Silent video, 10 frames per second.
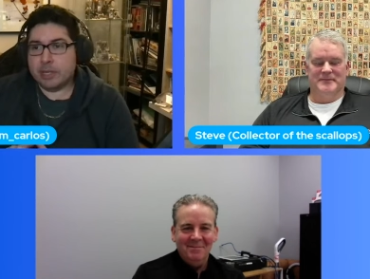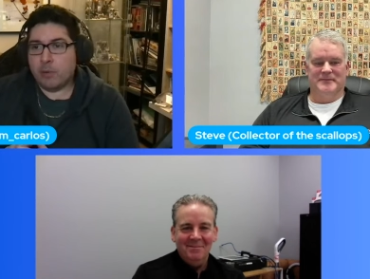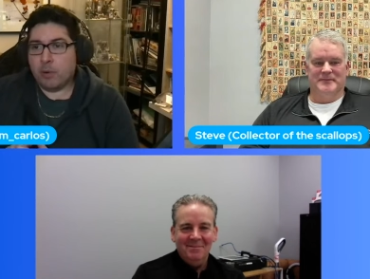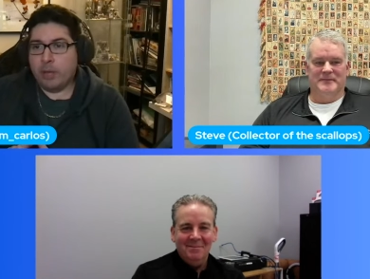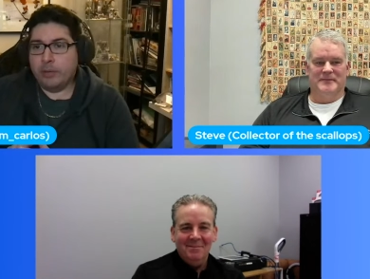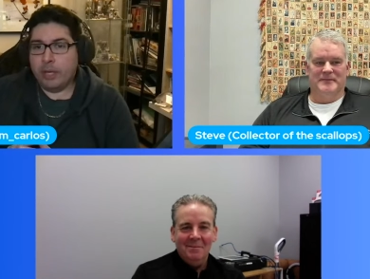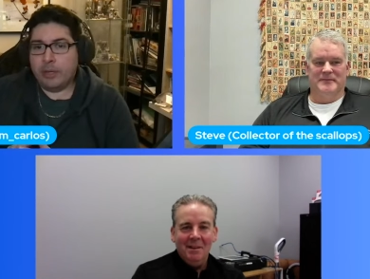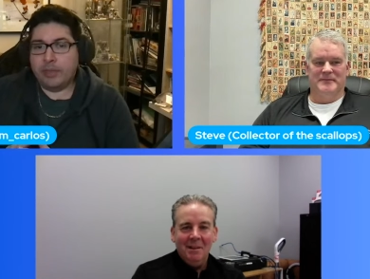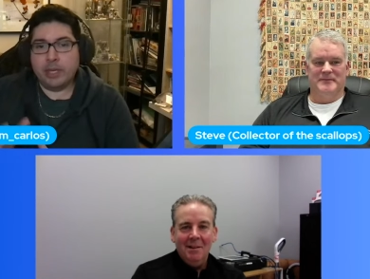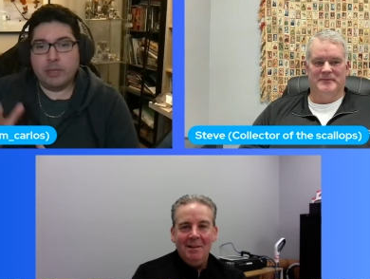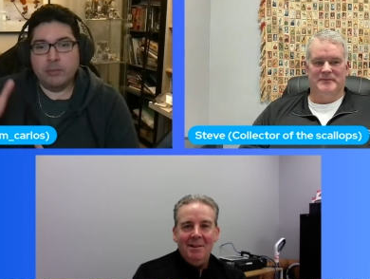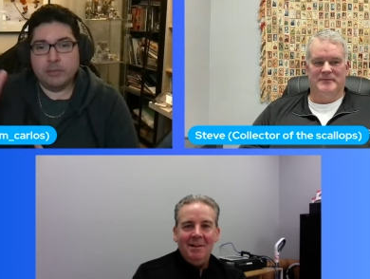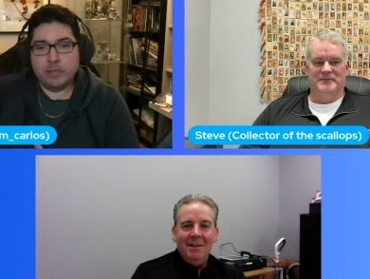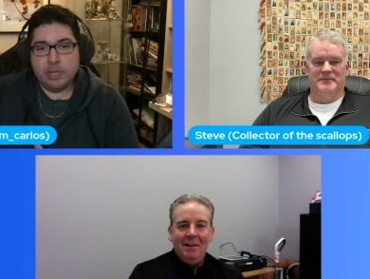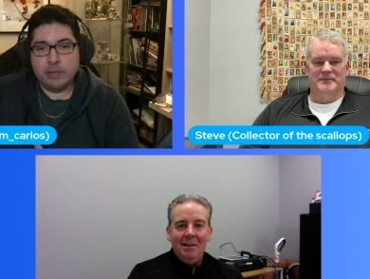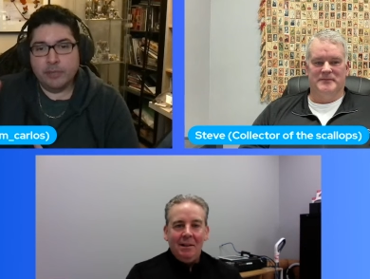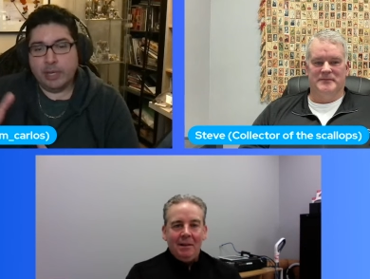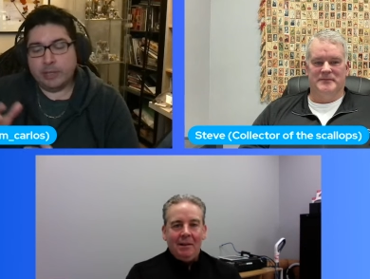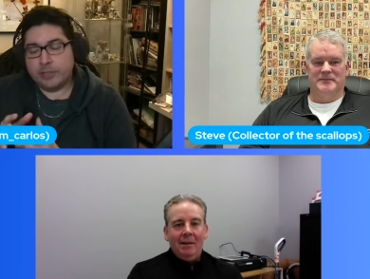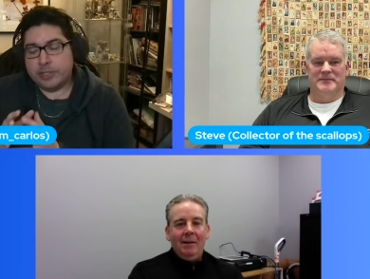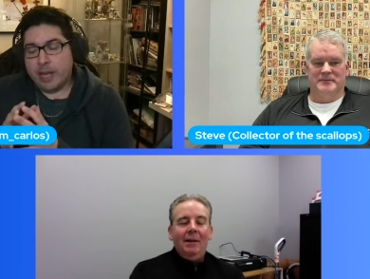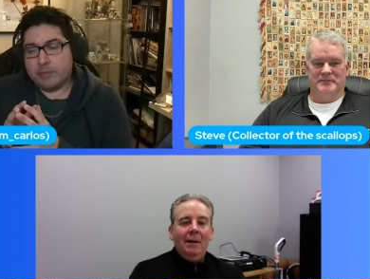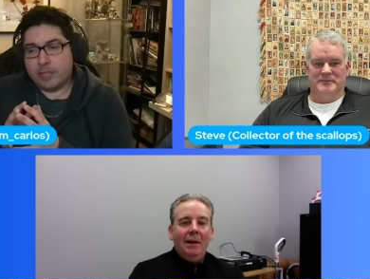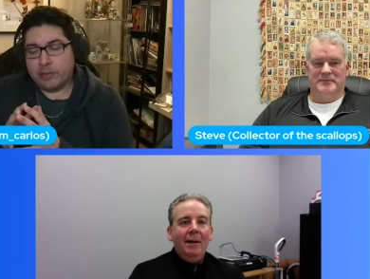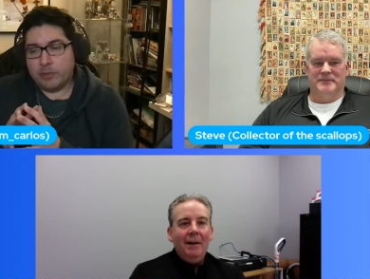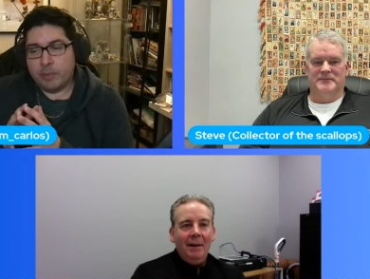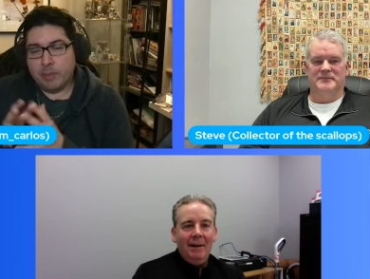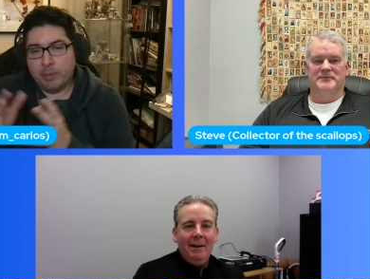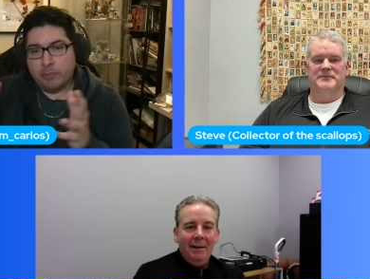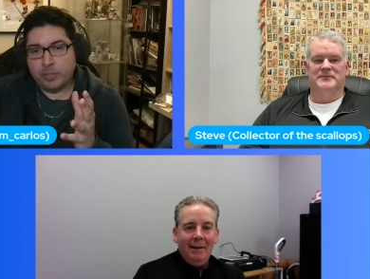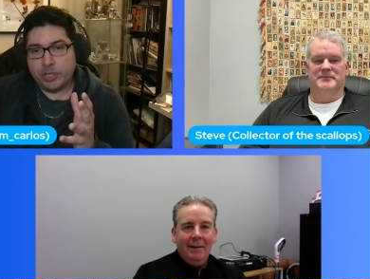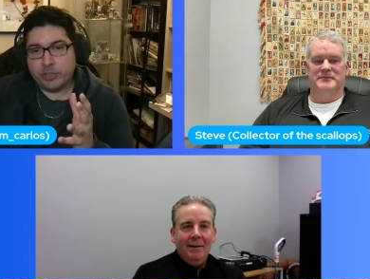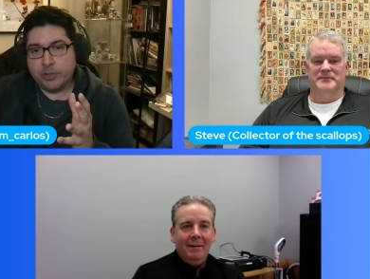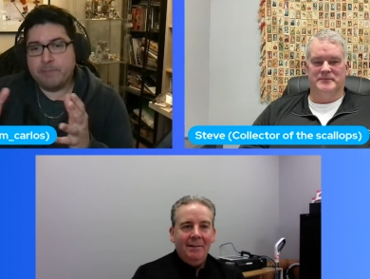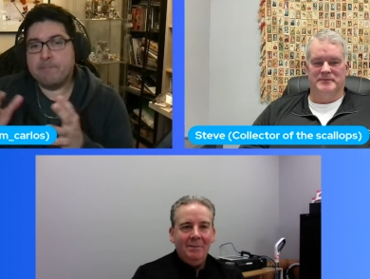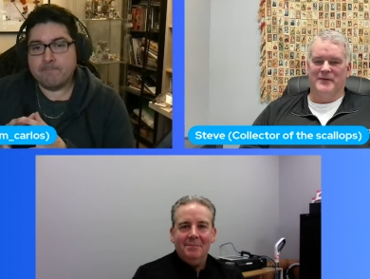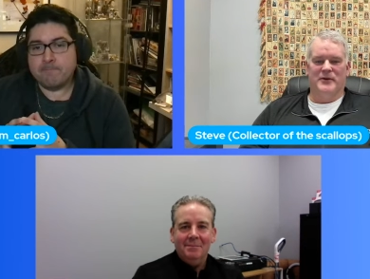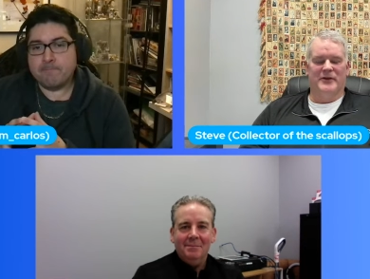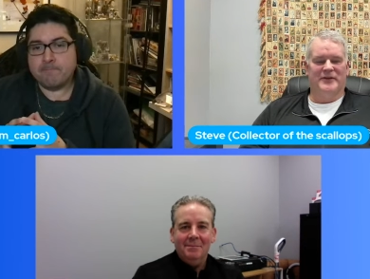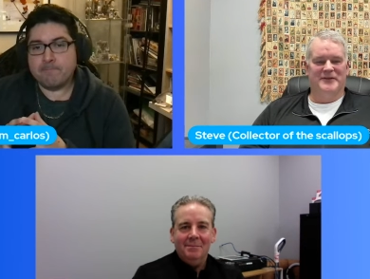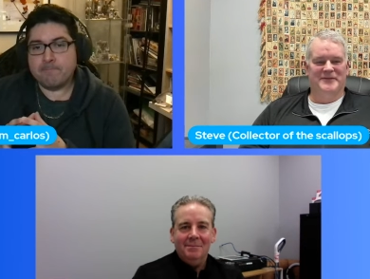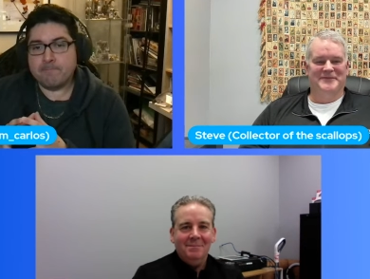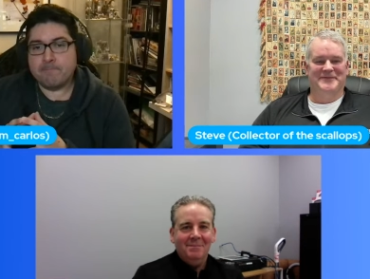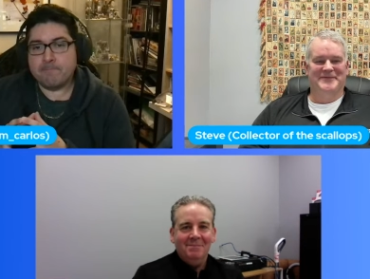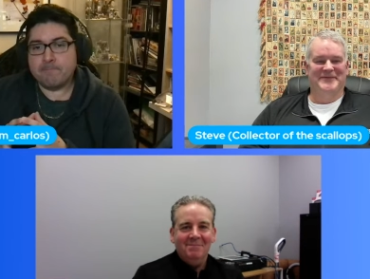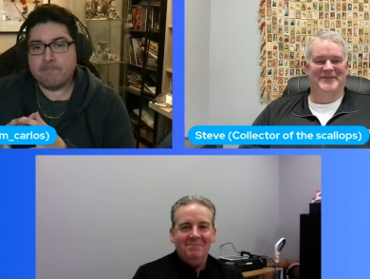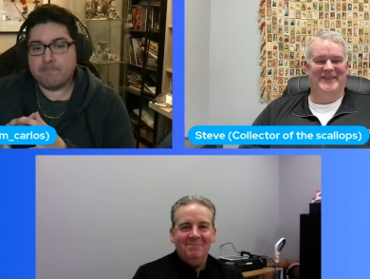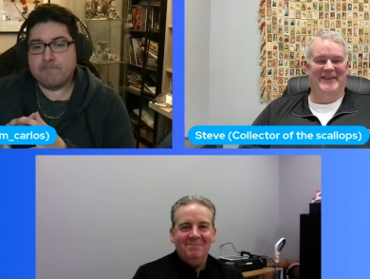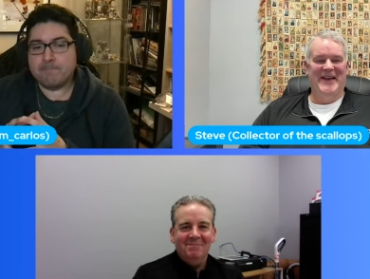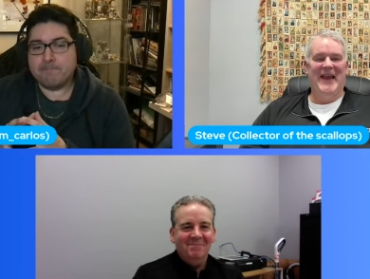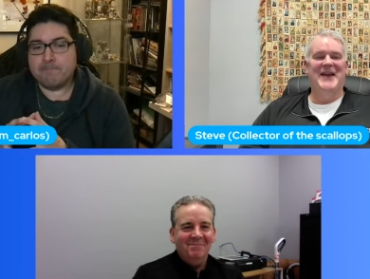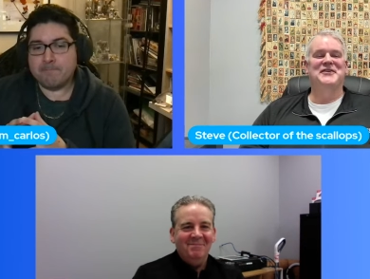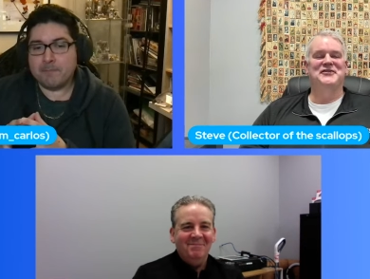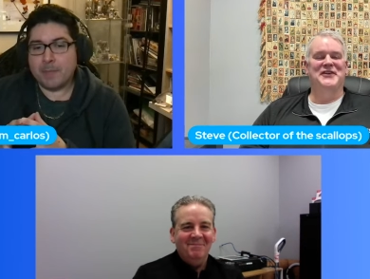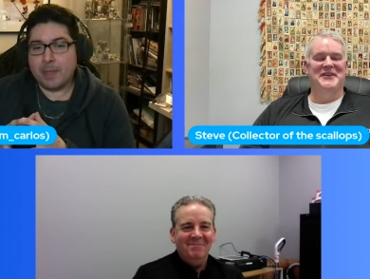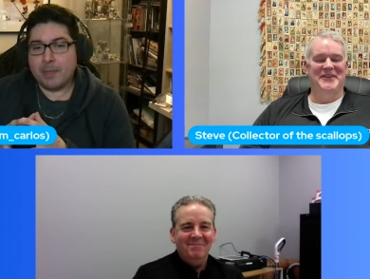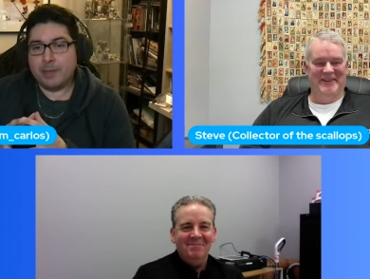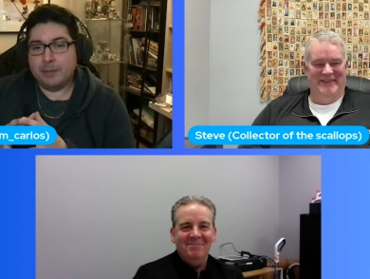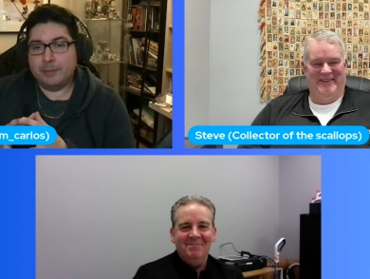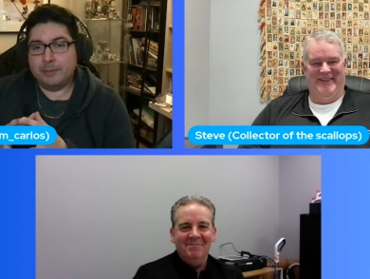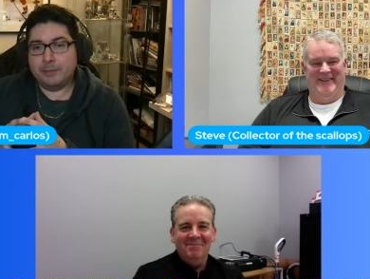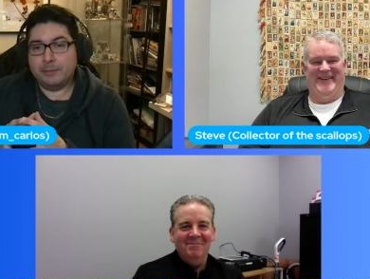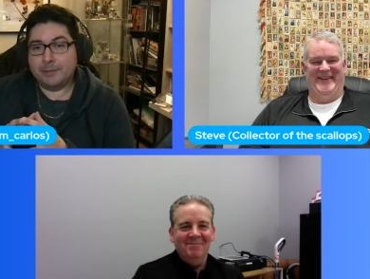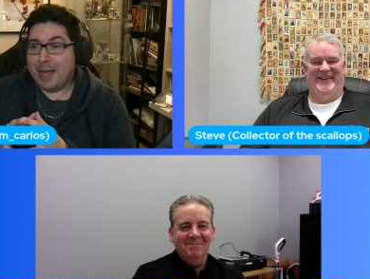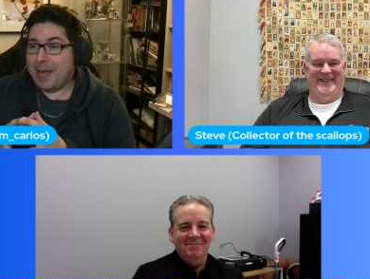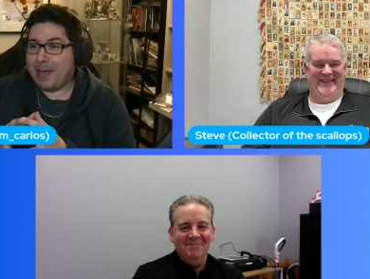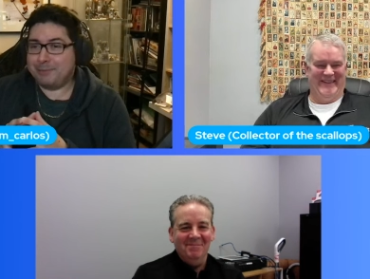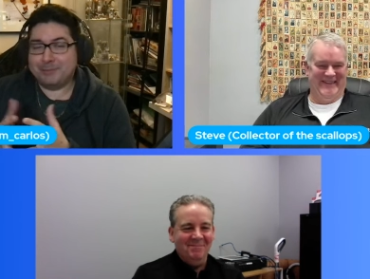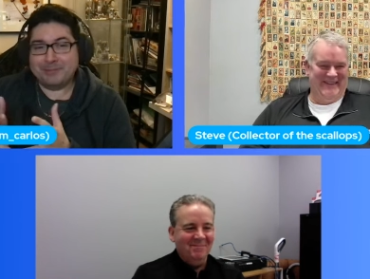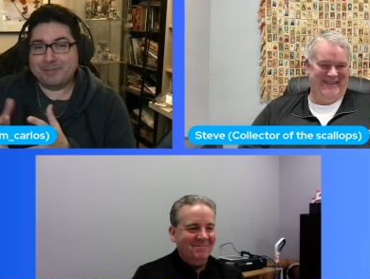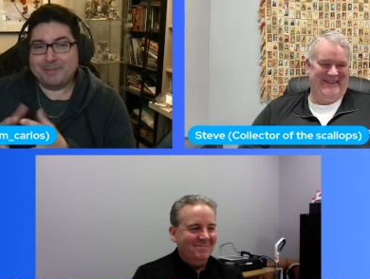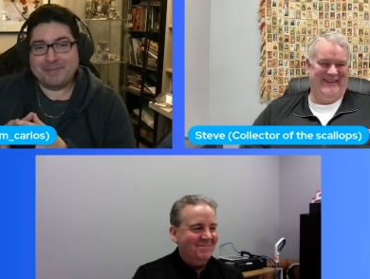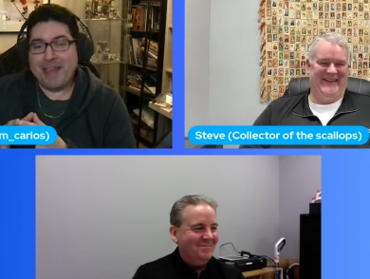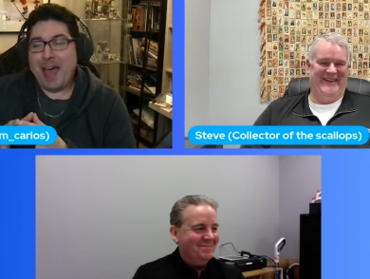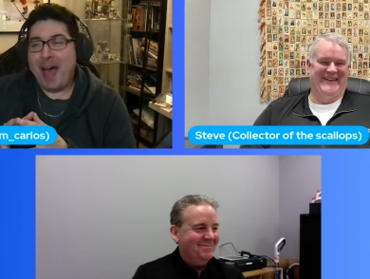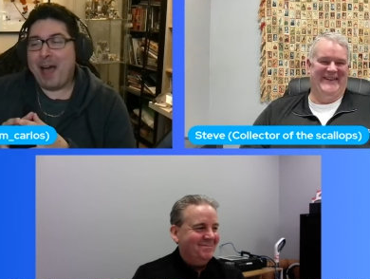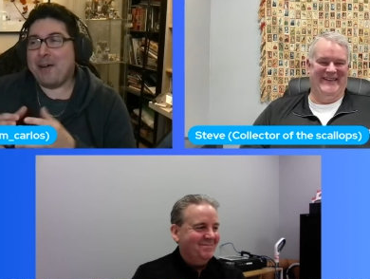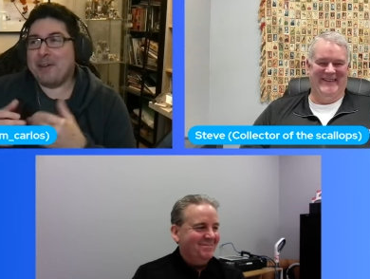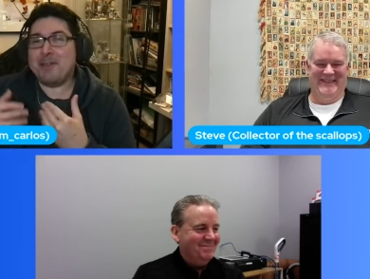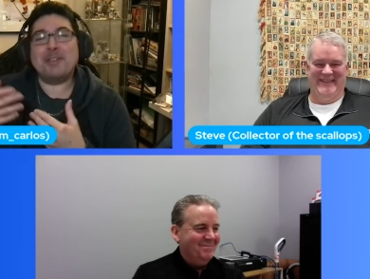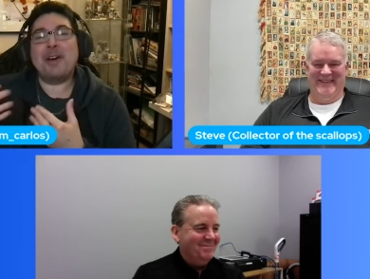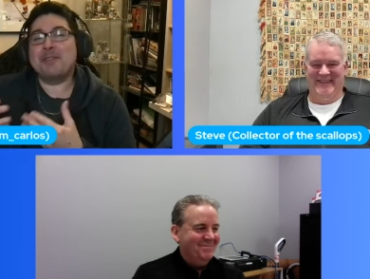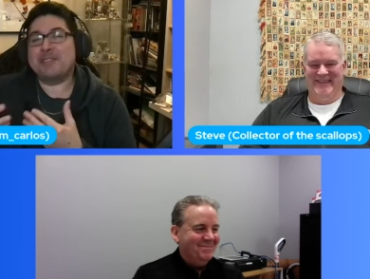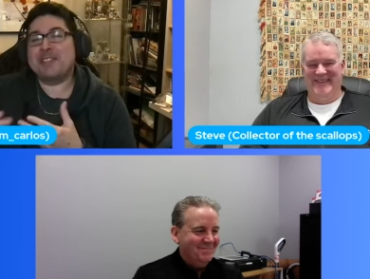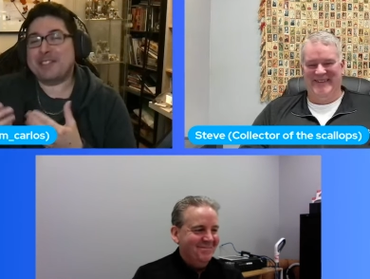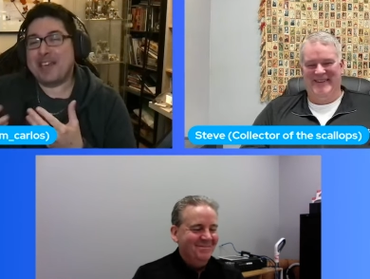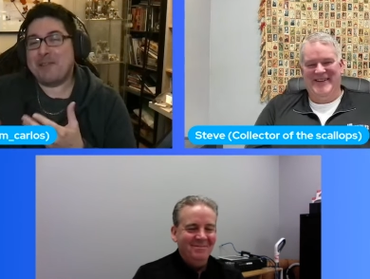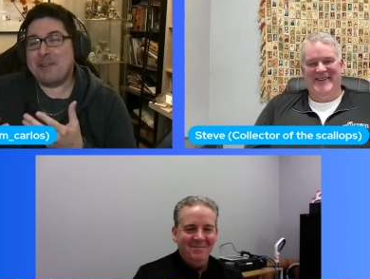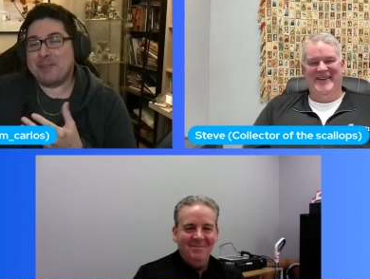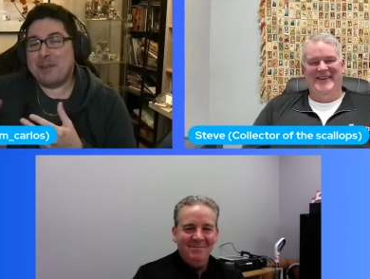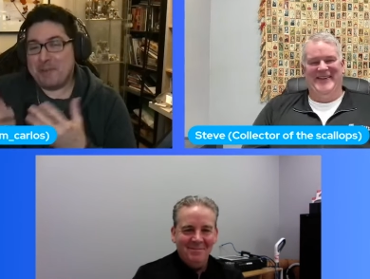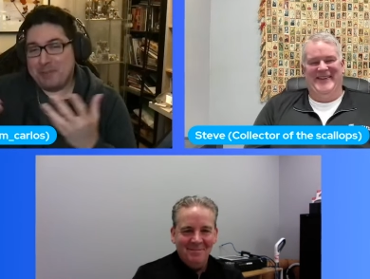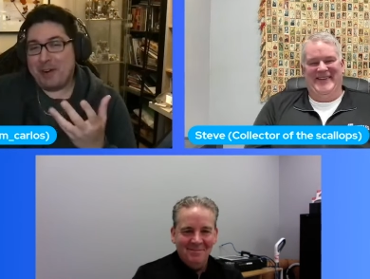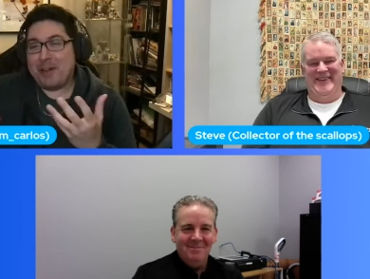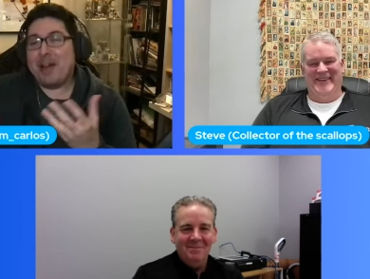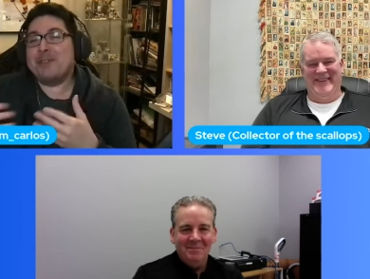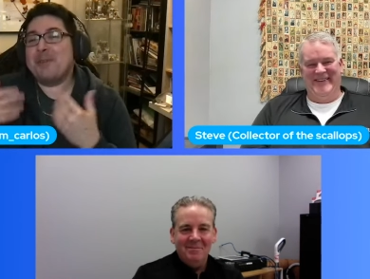Speaker 1: this time around. Uh, thank you, Steve, collector of scallops, collector of people. Appreciate you. Of course.
Speaker 2: Mm. And you should.
Speaker 1: and I, I, was, I was. That's kind of what I was hoping for. I,